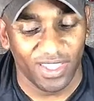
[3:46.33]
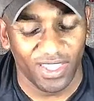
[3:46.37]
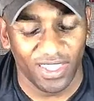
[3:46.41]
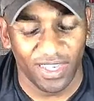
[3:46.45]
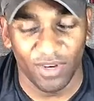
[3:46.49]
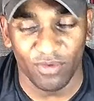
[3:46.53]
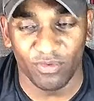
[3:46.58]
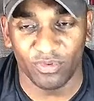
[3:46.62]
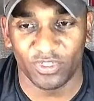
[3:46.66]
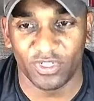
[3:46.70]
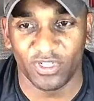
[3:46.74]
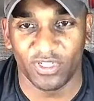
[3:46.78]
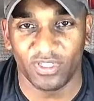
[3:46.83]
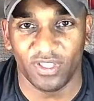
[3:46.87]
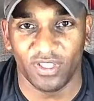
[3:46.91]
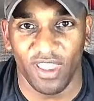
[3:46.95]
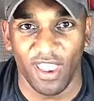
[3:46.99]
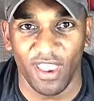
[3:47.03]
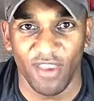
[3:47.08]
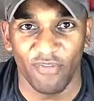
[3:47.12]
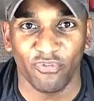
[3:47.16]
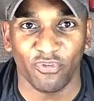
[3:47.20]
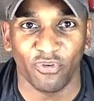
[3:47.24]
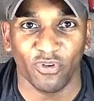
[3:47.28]
it was just
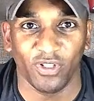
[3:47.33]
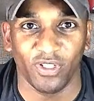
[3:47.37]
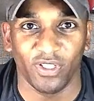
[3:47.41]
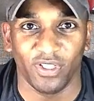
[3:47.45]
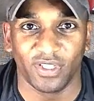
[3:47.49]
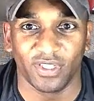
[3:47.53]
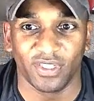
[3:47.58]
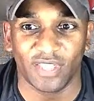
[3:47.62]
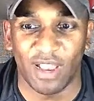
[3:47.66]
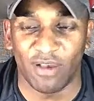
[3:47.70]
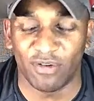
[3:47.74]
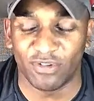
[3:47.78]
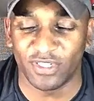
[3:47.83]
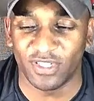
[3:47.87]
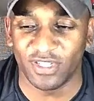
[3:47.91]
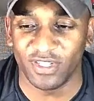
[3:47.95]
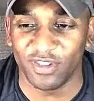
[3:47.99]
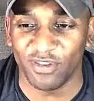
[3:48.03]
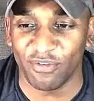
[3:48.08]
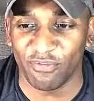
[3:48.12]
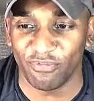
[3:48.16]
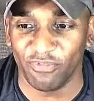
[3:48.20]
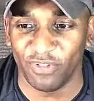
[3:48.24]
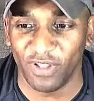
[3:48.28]
effortless. I was
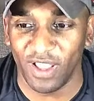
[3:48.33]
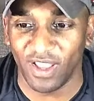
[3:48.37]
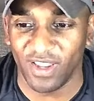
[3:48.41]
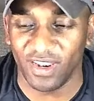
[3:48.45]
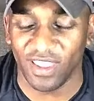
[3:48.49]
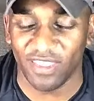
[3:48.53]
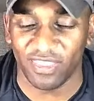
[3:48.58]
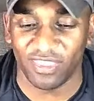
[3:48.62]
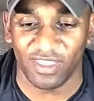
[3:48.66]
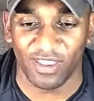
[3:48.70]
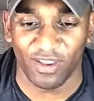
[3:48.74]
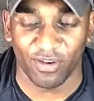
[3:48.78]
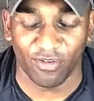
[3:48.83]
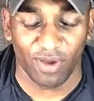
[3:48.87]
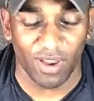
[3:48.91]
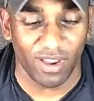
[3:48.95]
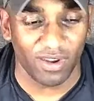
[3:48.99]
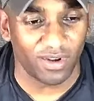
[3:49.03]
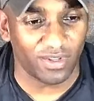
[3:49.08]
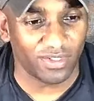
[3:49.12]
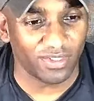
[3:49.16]
sitting there flying that thing around.